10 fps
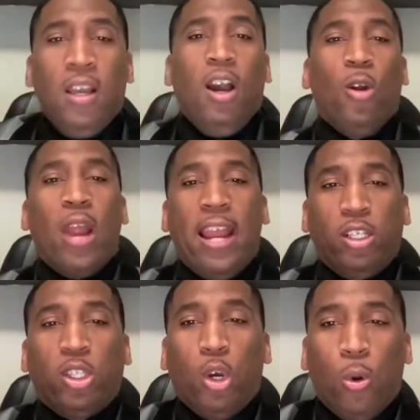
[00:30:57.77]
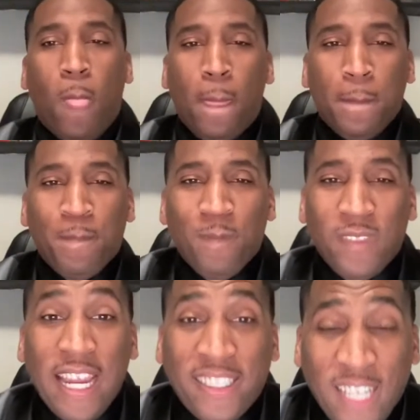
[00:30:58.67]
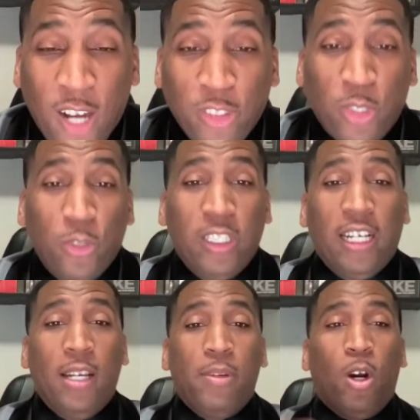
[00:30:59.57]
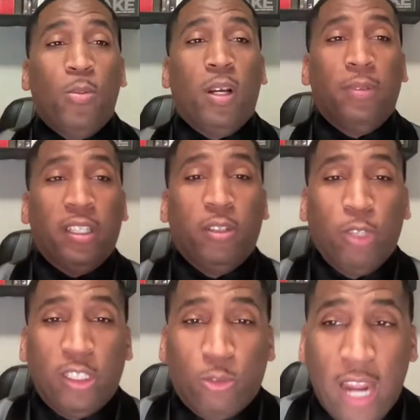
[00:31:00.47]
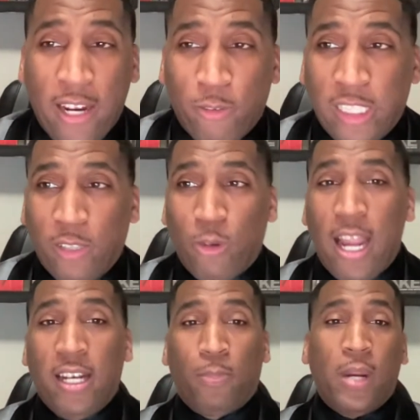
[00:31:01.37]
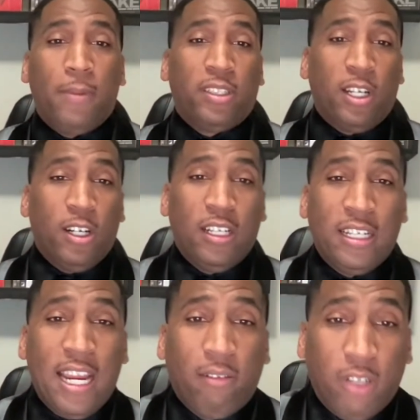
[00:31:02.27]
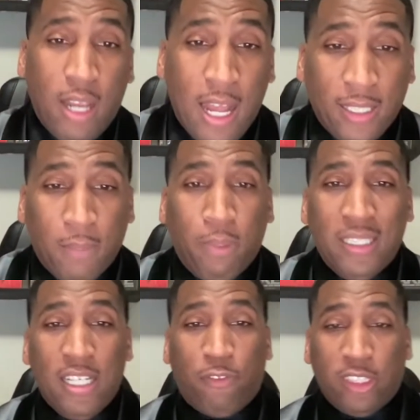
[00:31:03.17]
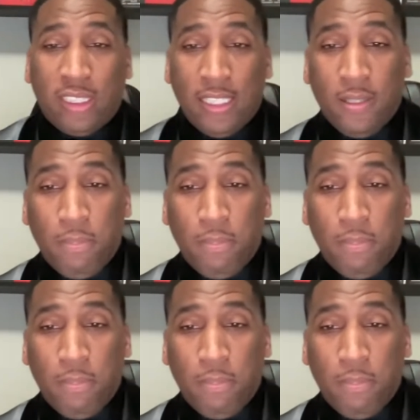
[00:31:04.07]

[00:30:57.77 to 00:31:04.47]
All right, so thank y'all for tuning in. Let me open up with the proper term in the name of Allah, the beneficent, the